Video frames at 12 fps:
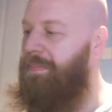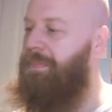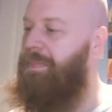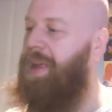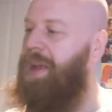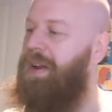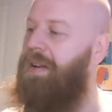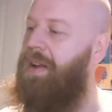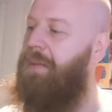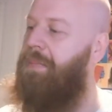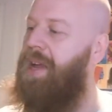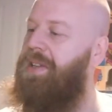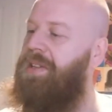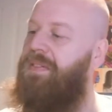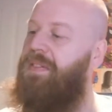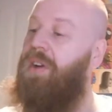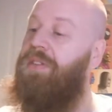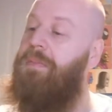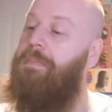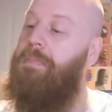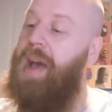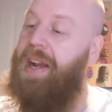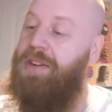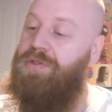being amazing on the
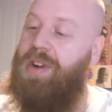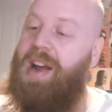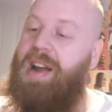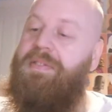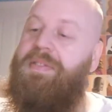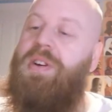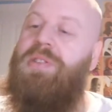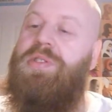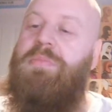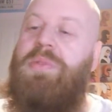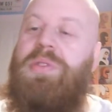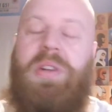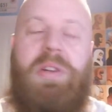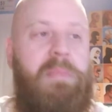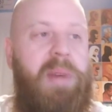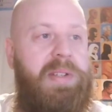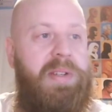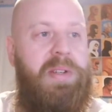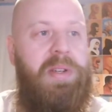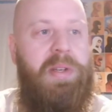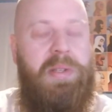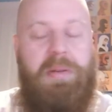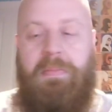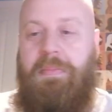Mega Drive, not so much on the Master
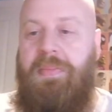System.